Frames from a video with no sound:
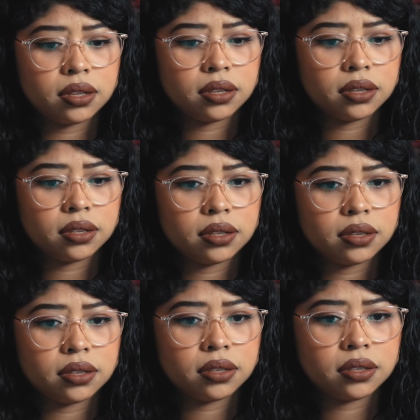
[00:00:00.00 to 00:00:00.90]

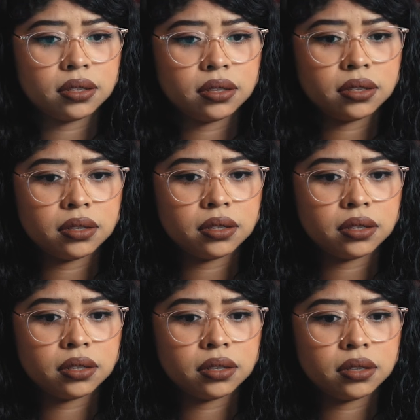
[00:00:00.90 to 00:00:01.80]

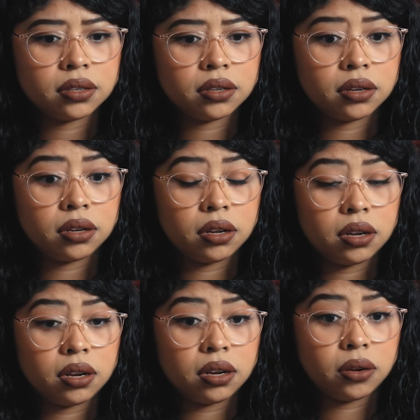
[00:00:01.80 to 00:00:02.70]

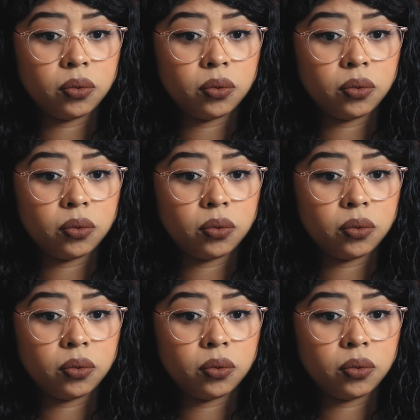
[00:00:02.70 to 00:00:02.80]
(not speaking)